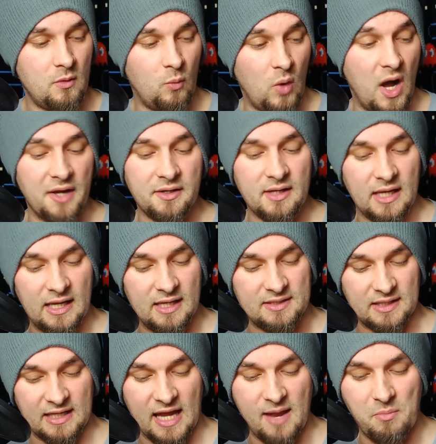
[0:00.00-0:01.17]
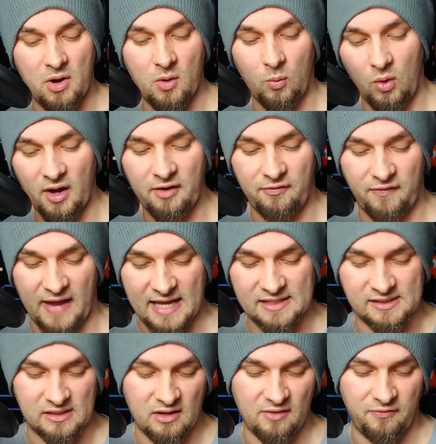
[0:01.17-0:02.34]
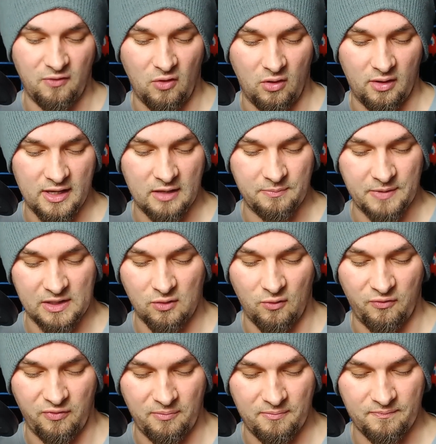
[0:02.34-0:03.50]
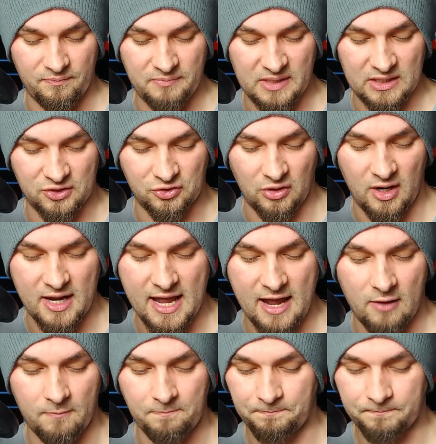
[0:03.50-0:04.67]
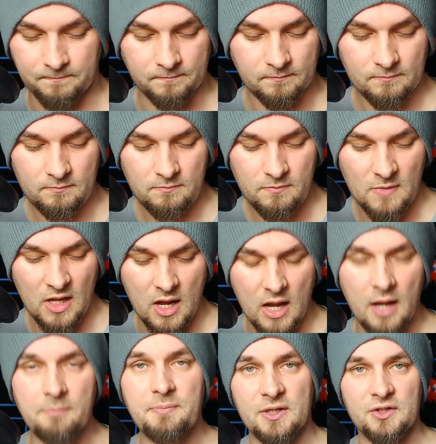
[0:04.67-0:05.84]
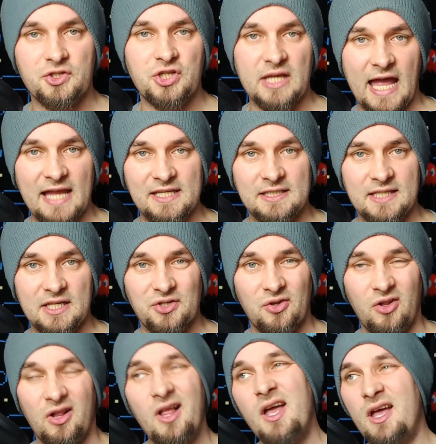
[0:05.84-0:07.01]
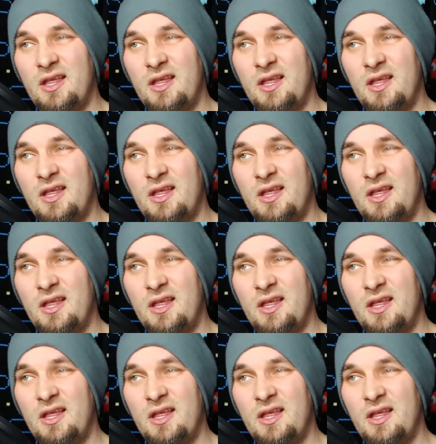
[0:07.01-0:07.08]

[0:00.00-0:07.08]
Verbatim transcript: One is a game my wife has, and I thought it'd be cool for me to try it out uh, because she had it digital.